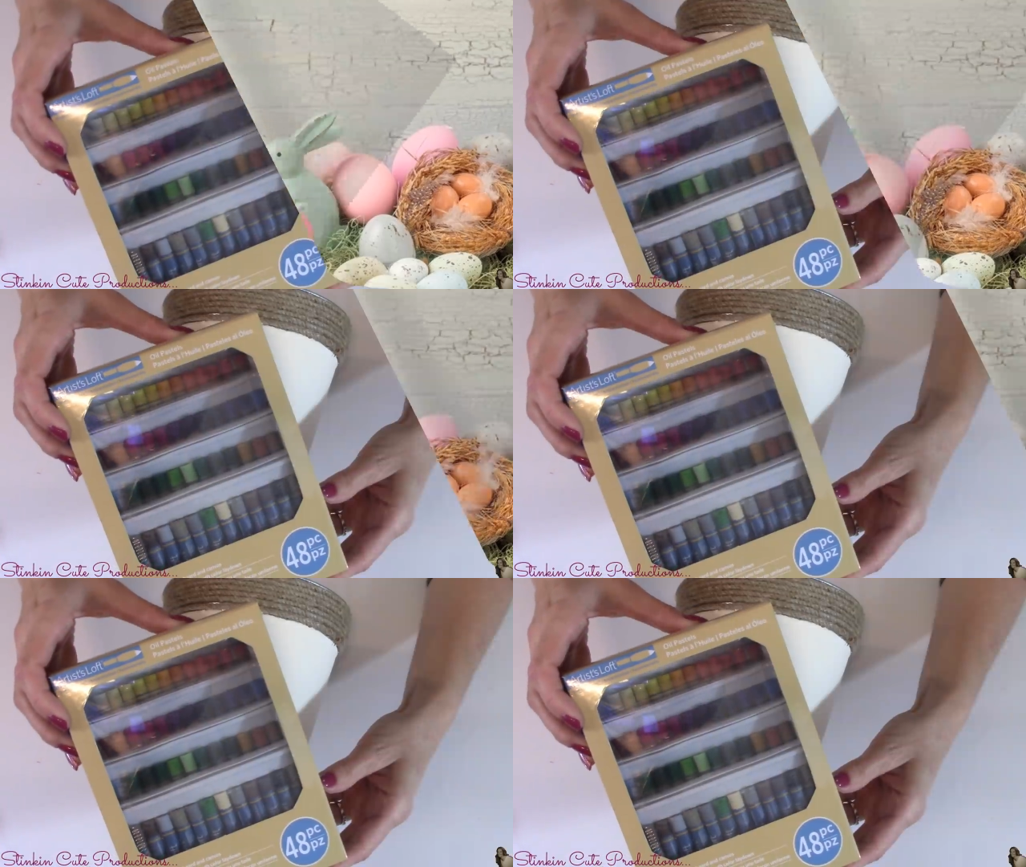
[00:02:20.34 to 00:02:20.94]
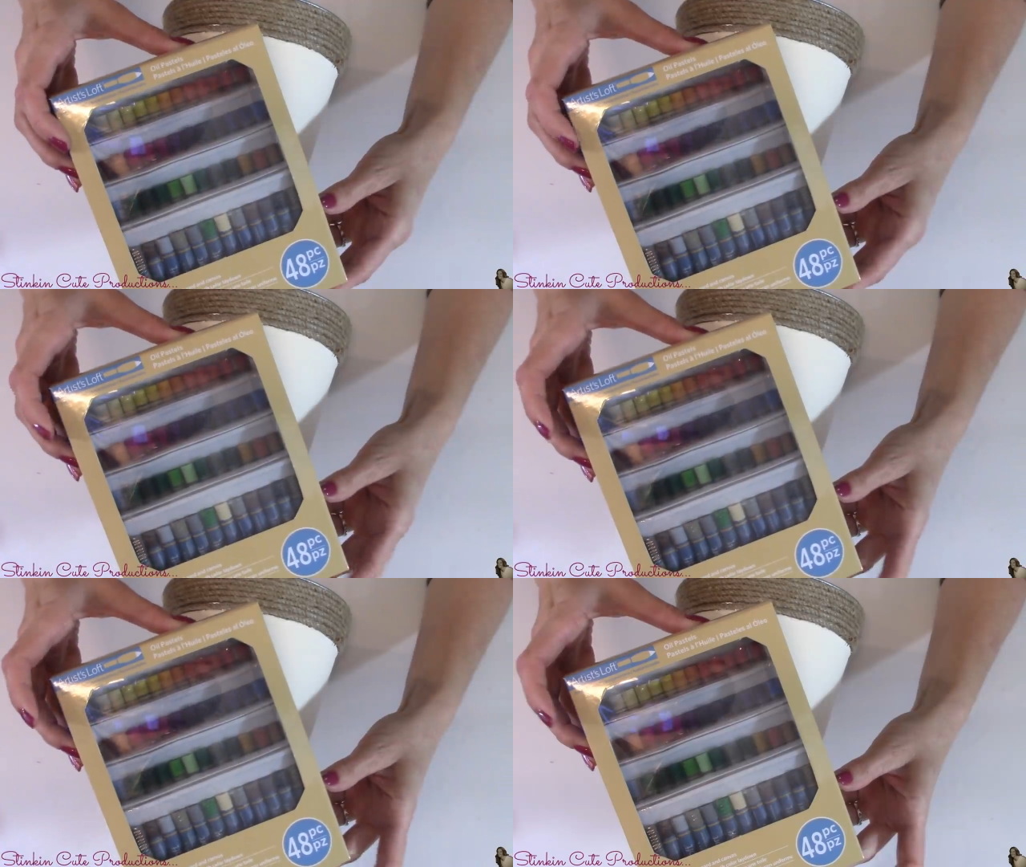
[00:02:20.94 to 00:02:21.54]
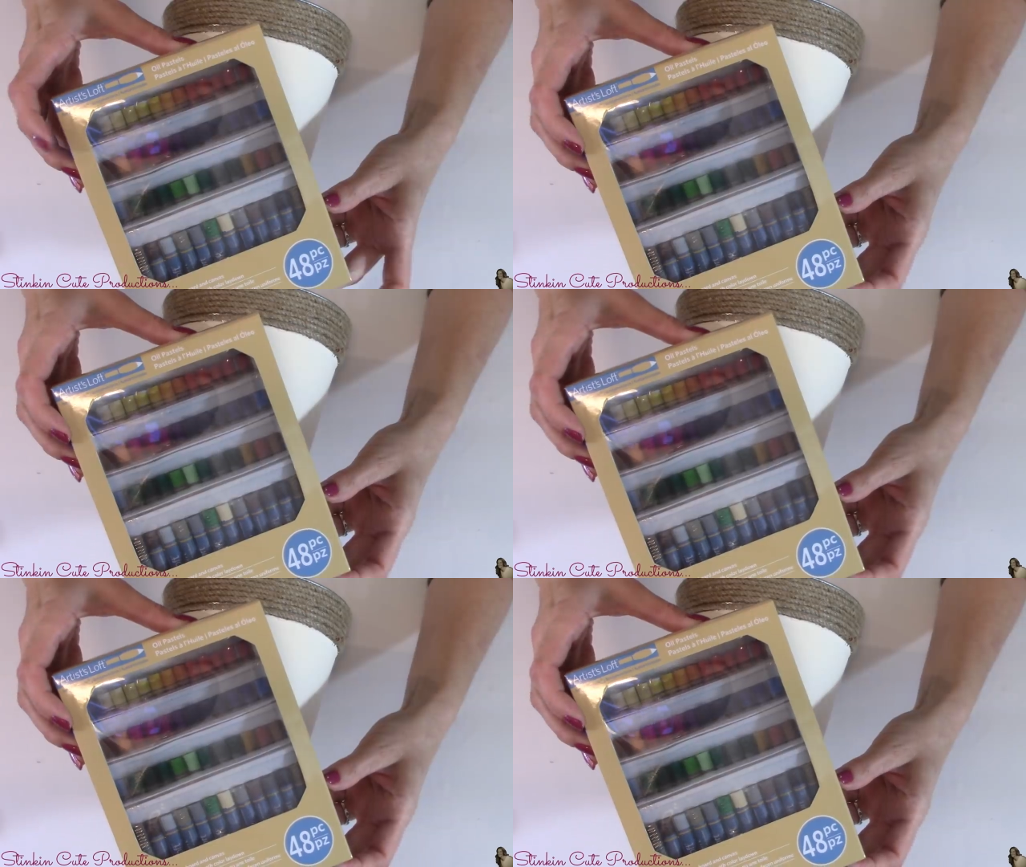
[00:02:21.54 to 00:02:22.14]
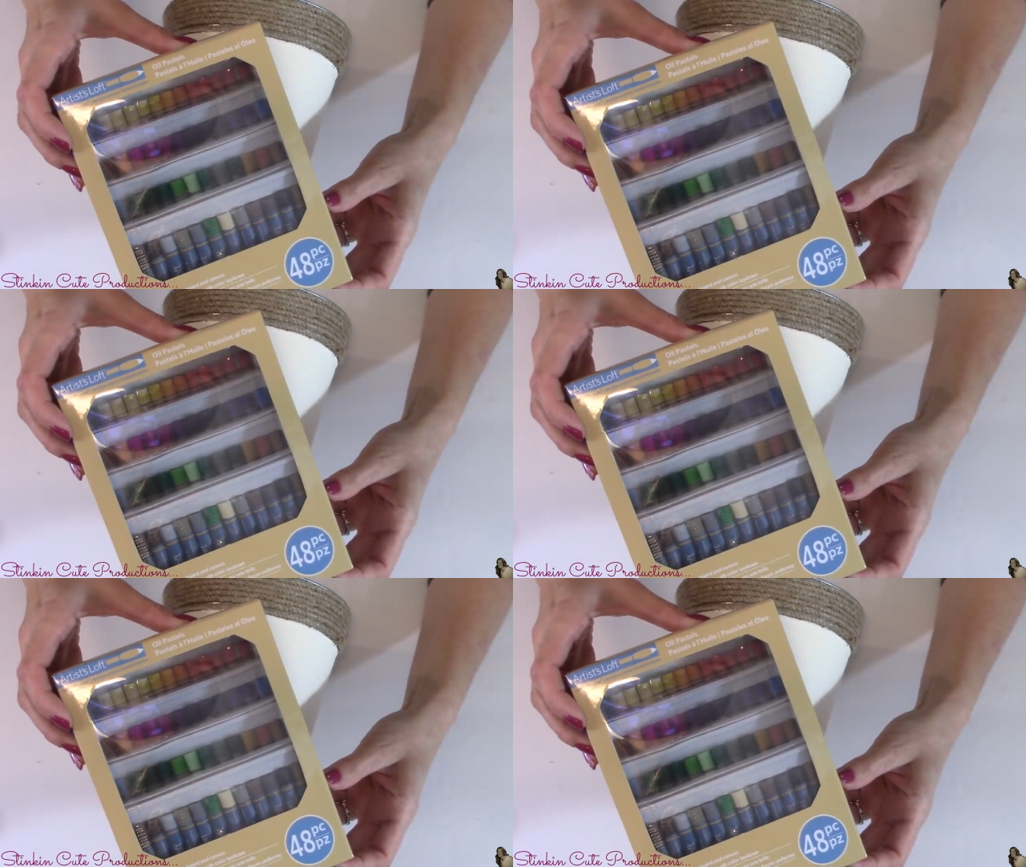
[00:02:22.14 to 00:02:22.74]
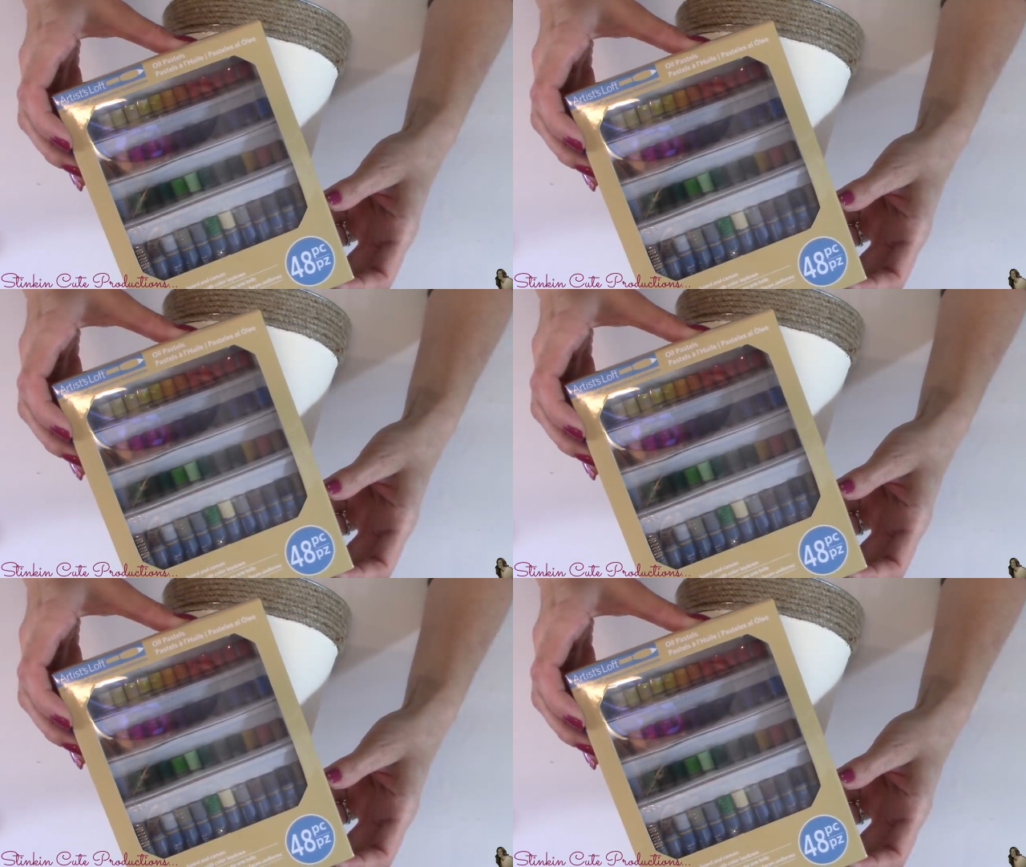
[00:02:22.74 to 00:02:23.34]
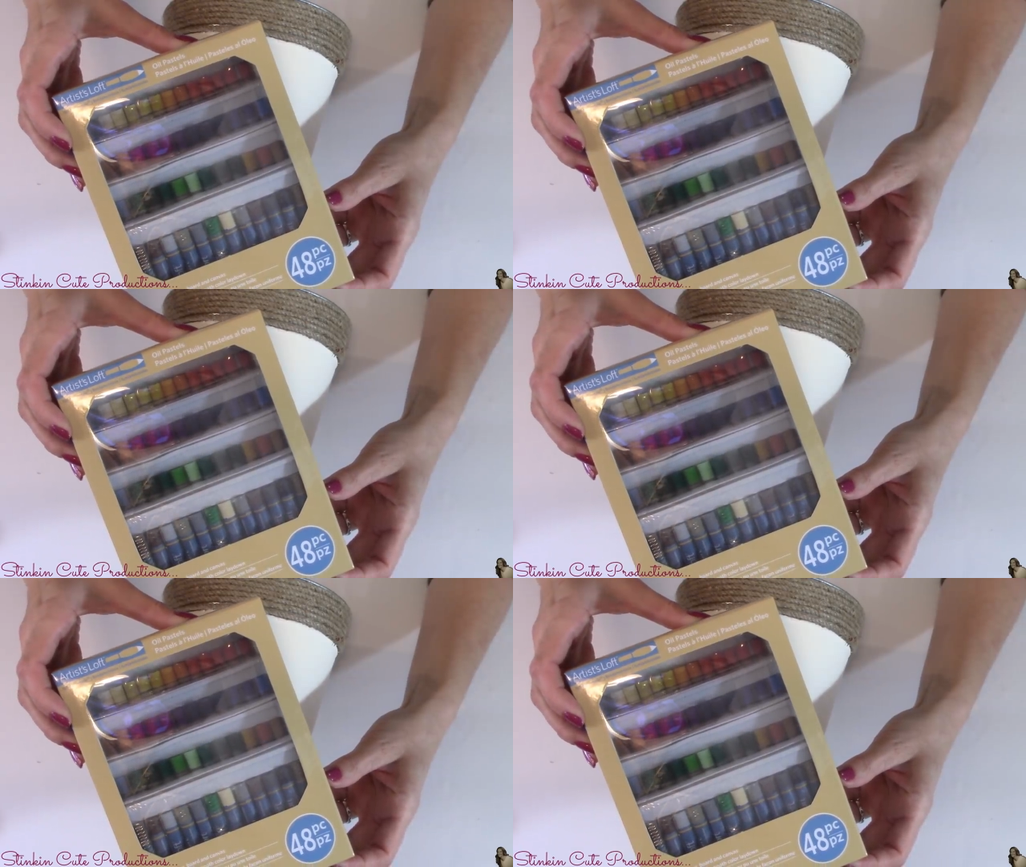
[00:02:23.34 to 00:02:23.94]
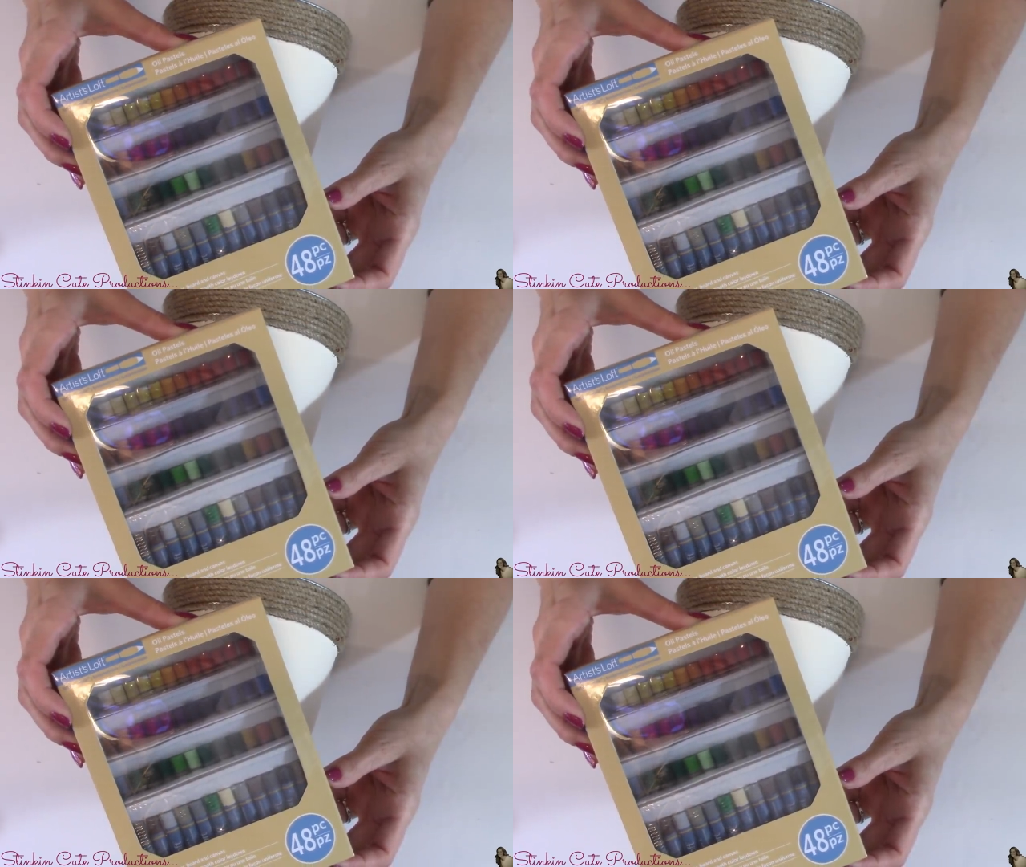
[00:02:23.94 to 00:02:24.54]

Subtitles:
Nobody's mouth can be seen.